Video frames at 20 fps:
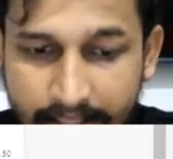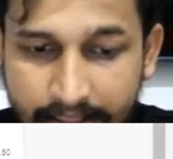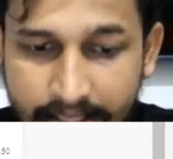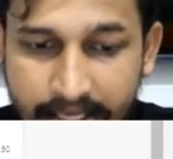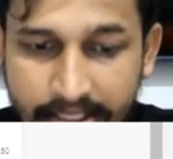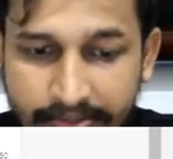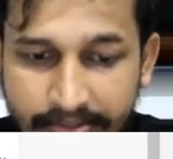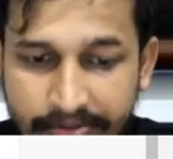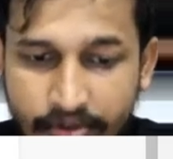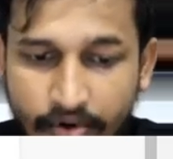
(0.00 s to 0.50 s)

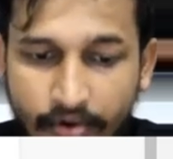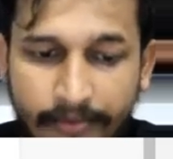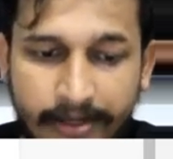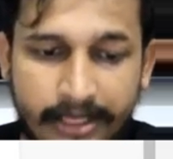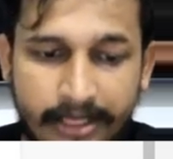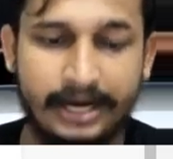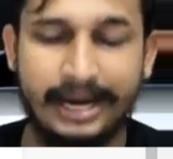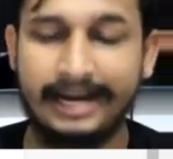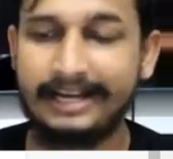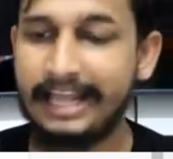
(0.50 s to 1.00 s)
things which over
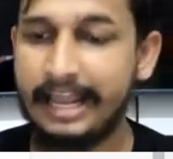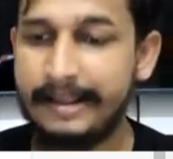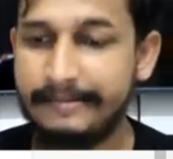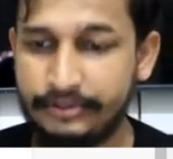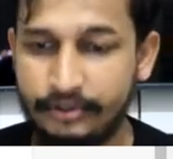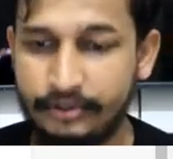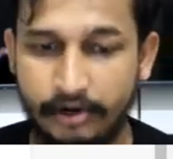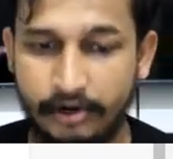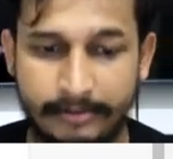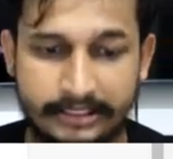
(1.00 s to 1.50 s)
here at
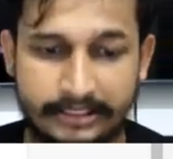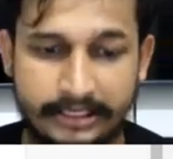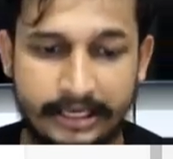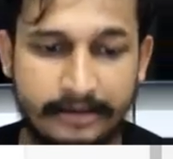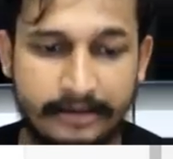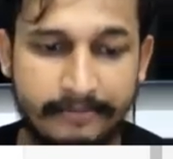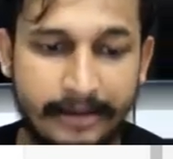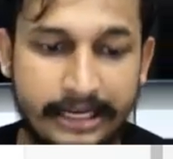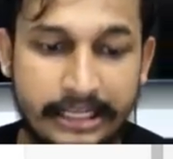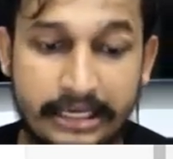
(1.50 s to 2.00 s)
times you will be
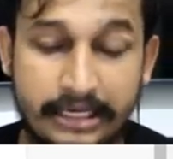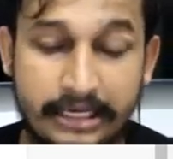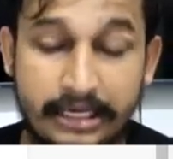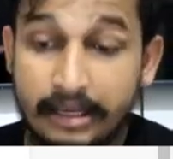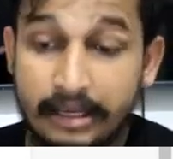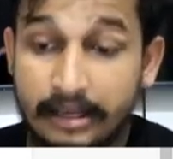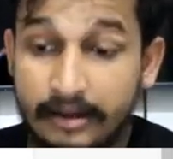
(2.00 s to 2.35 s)
seeing many